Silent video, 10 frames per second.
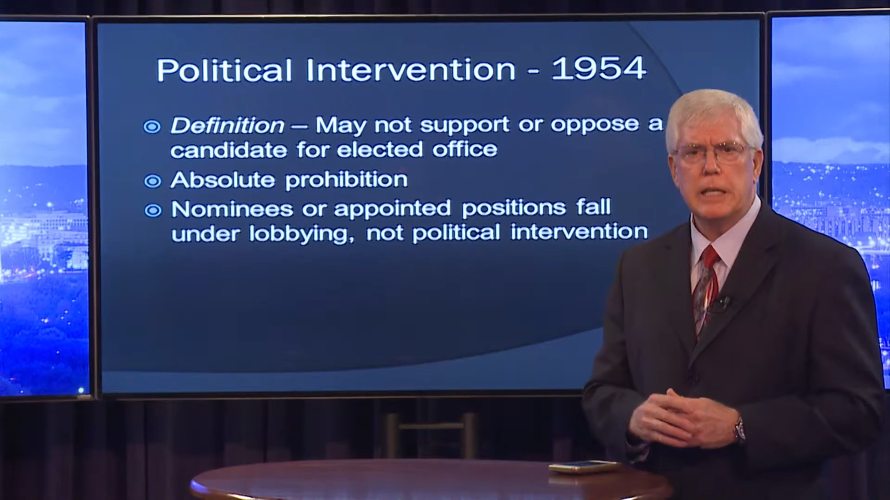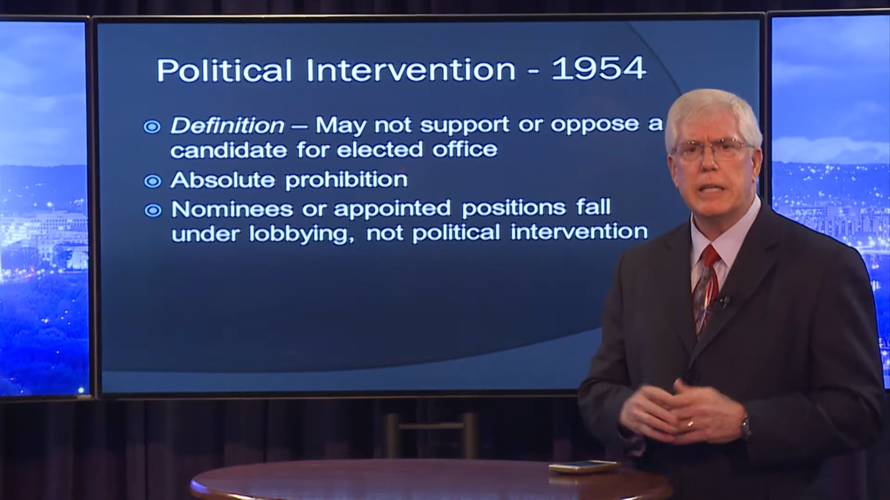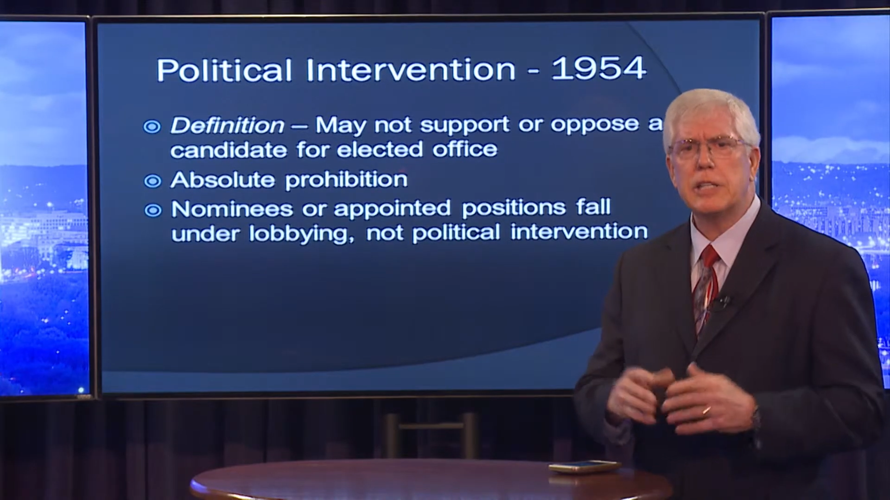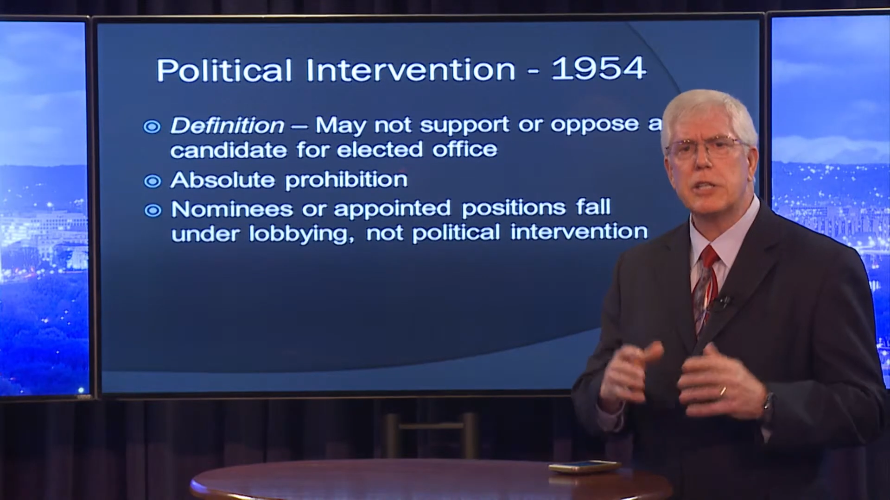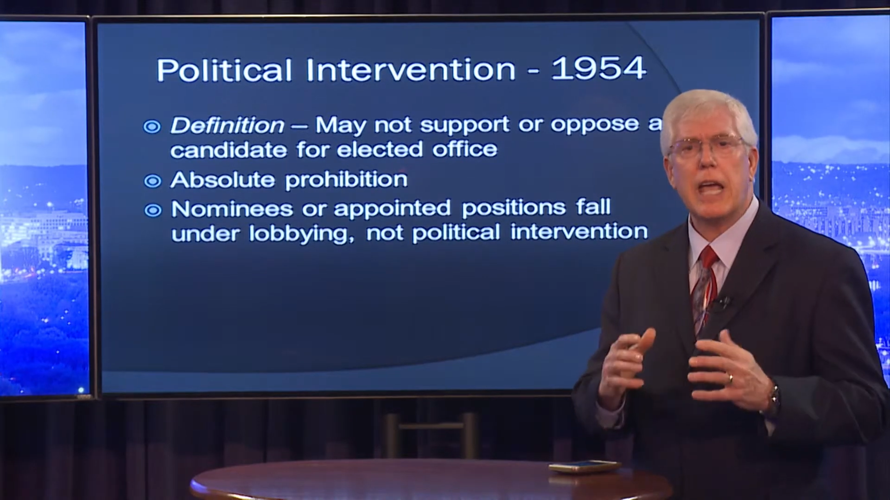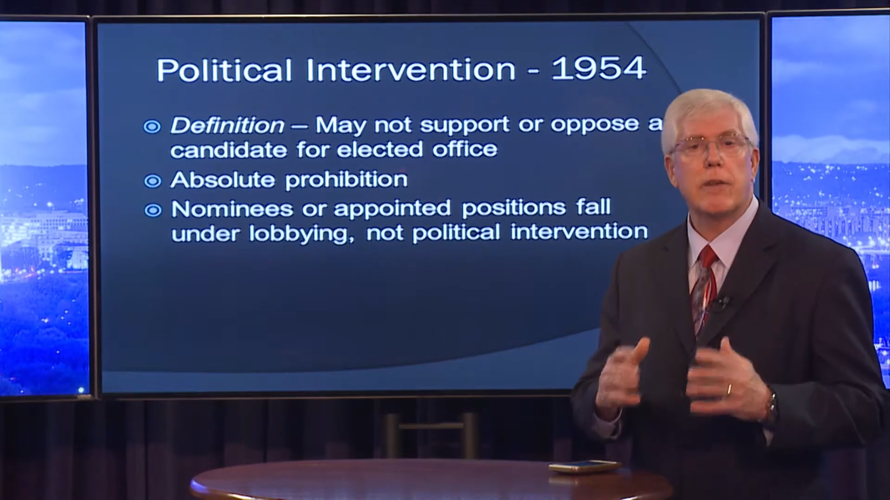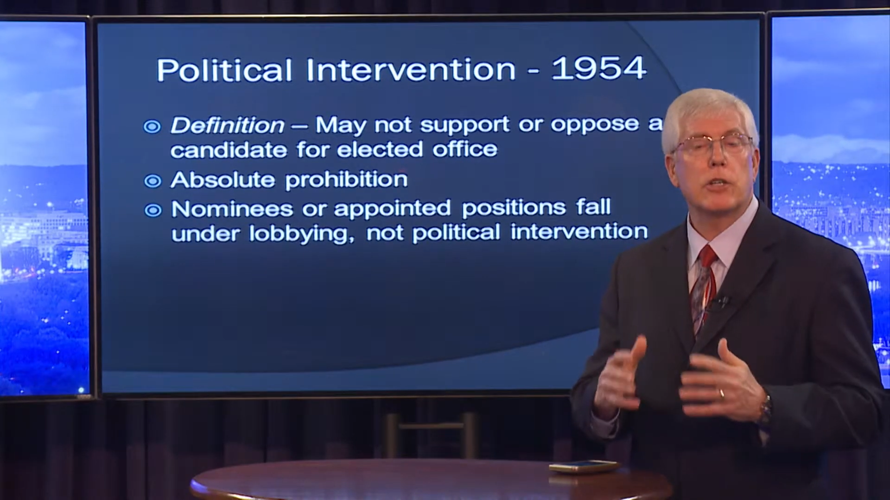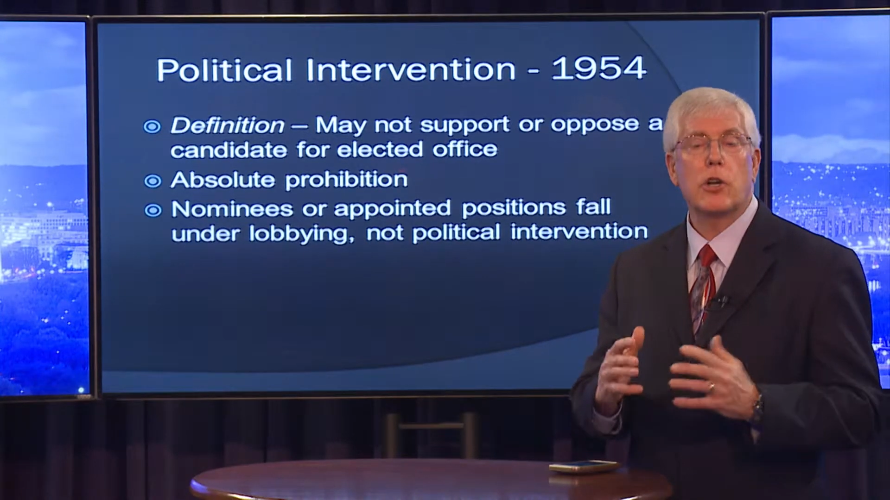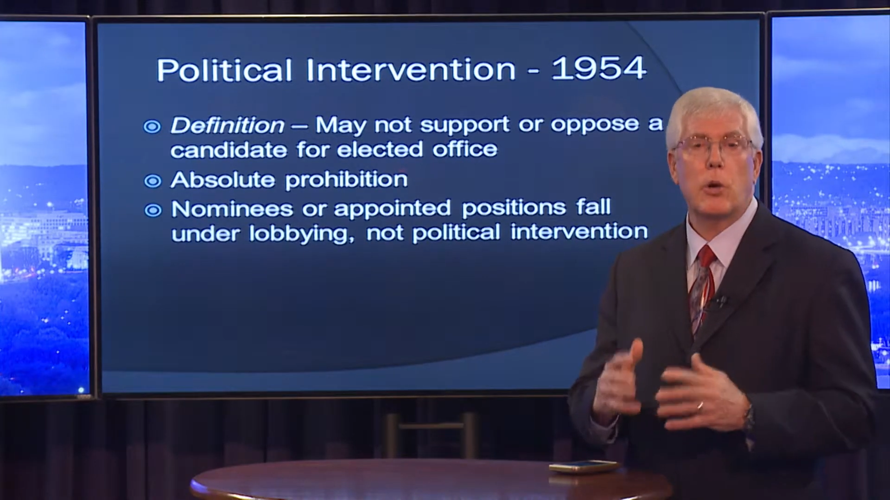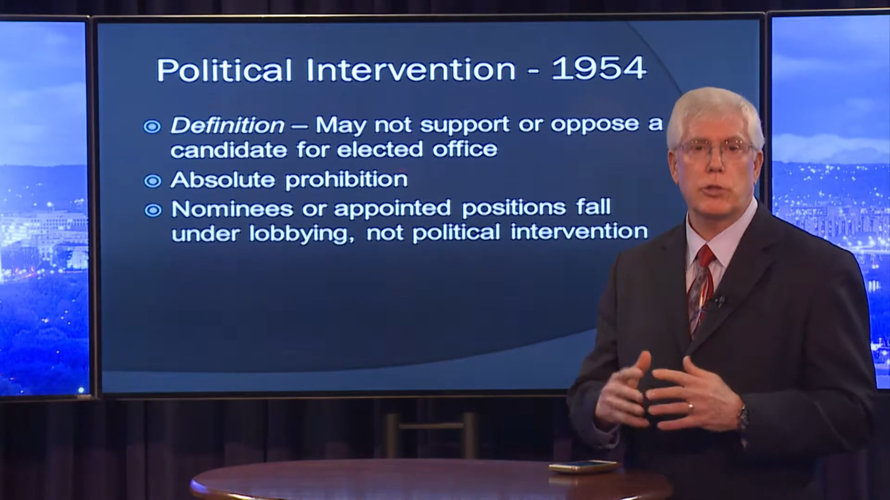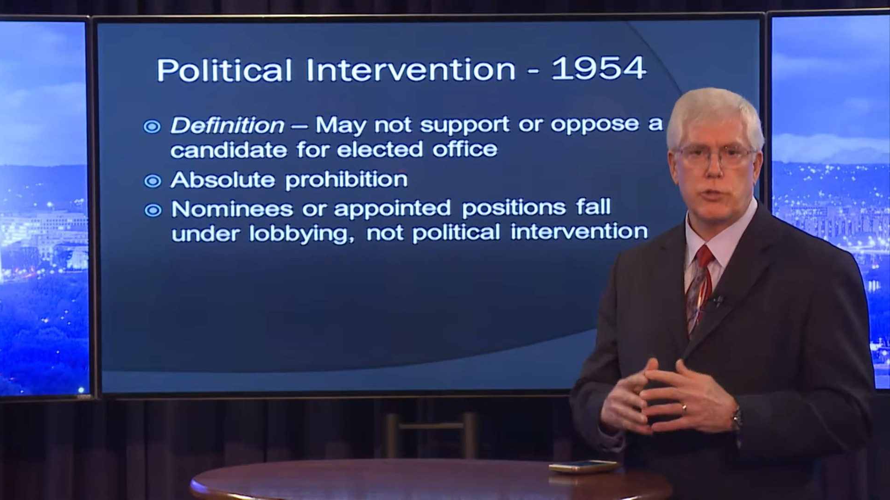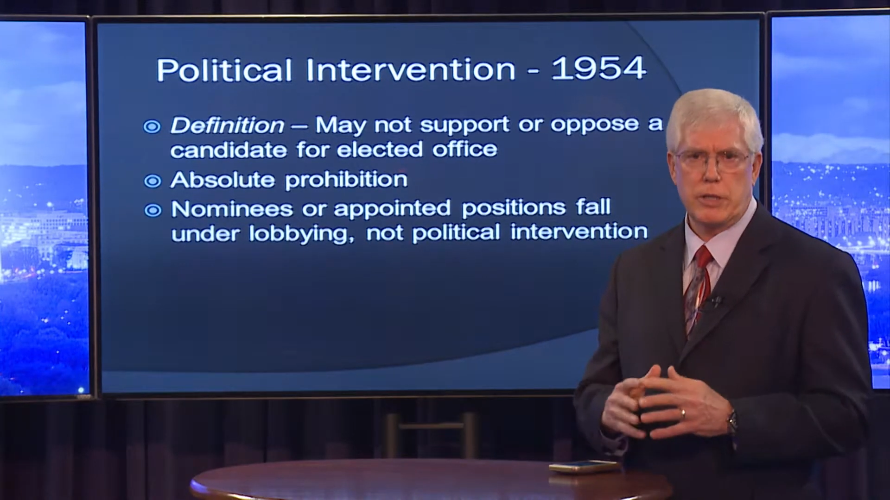is to have a culture